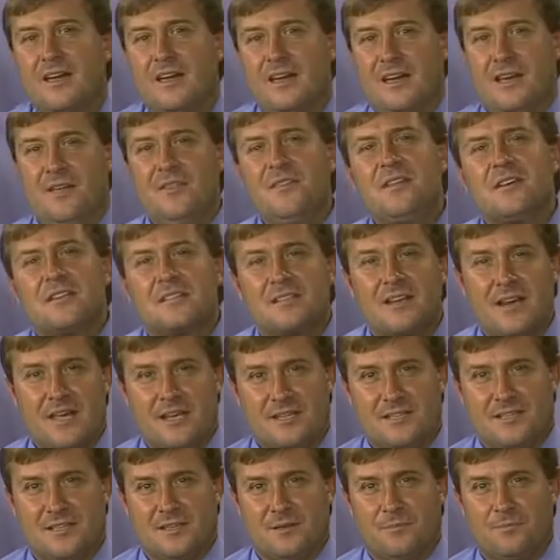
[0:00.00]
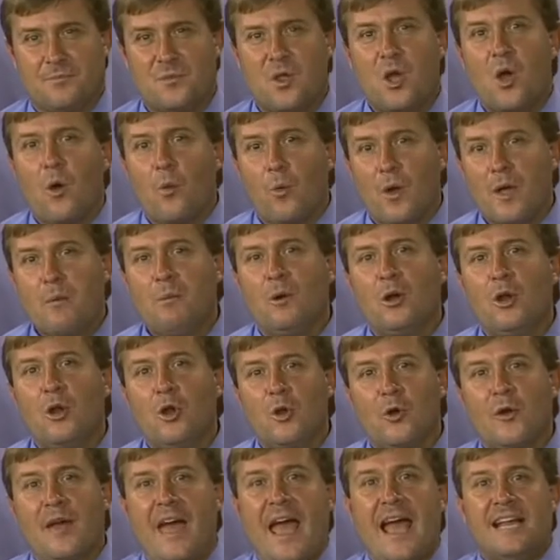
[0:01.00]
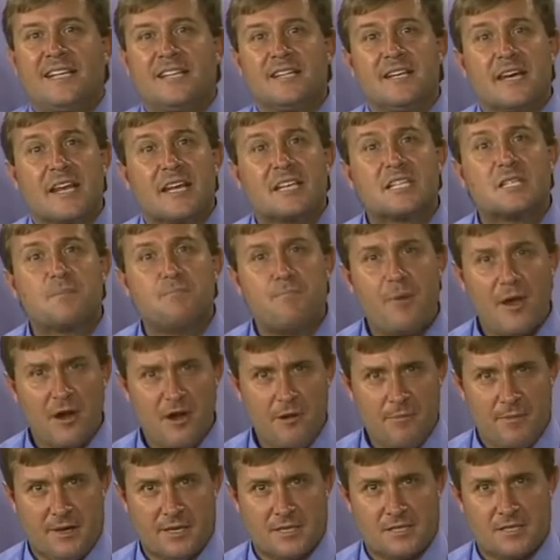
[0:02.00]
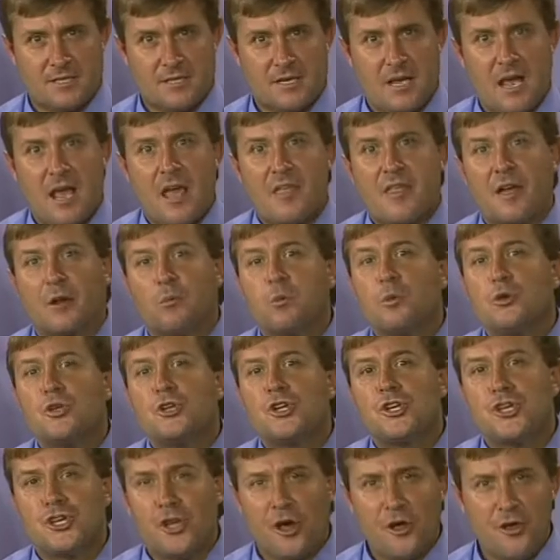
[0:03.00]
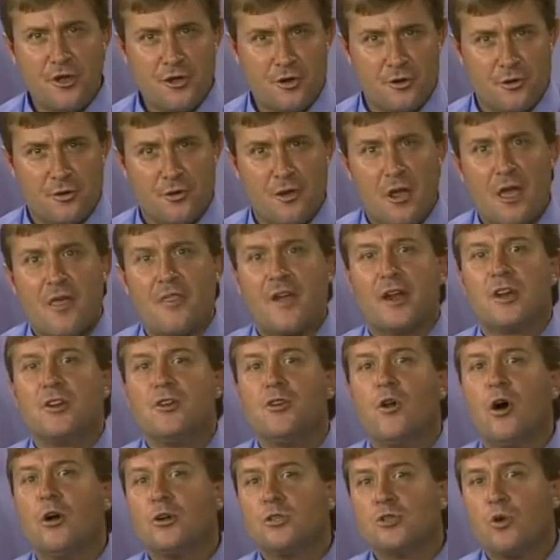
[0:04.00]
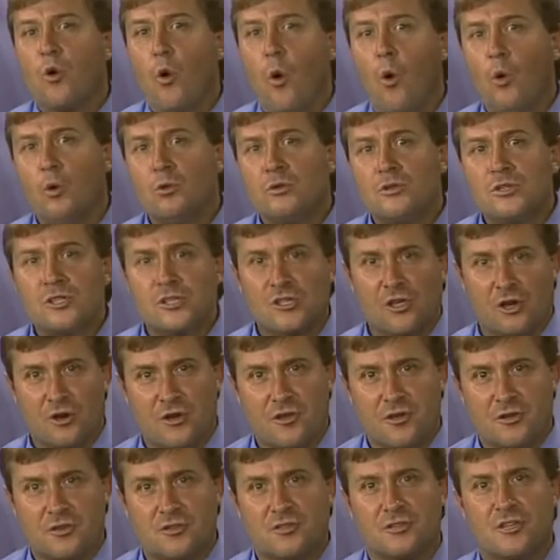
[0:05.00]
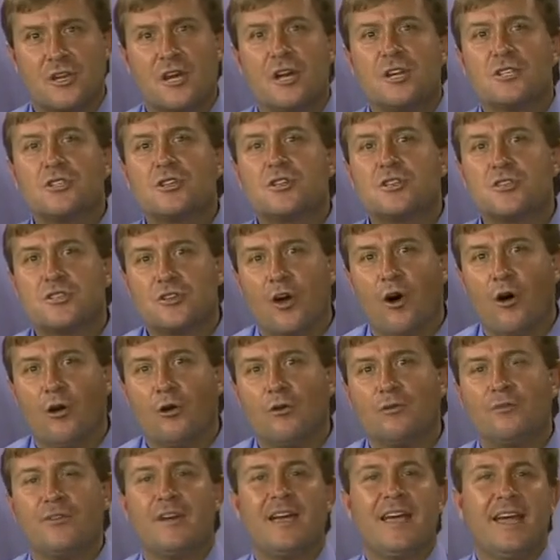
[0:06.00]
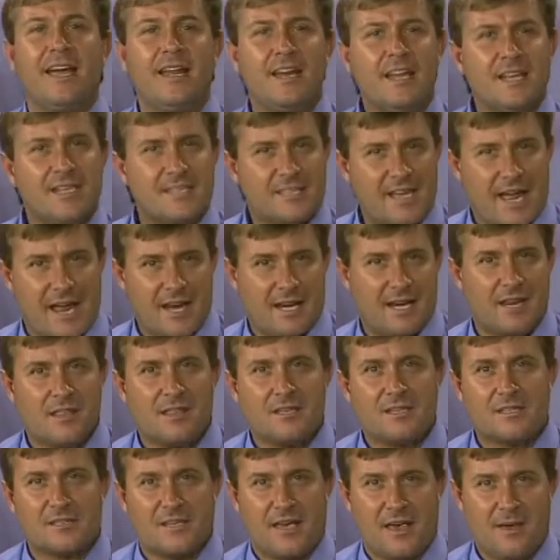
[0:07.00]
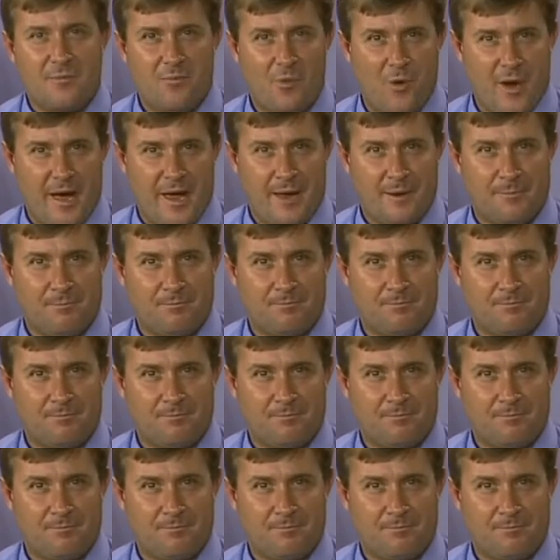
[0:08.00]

In this lesson, we will look at an experiment that will show you that not all solutes dissolve in exactly the same way.